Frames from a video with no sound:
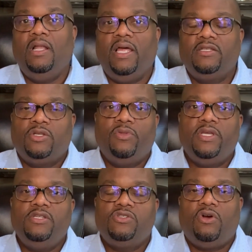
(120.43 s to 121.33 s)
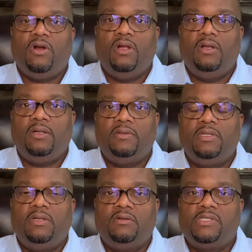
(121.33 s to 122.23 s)
So these are
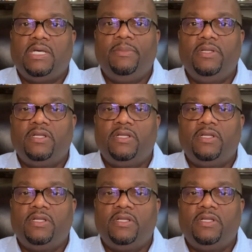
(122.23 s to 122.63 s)
some of the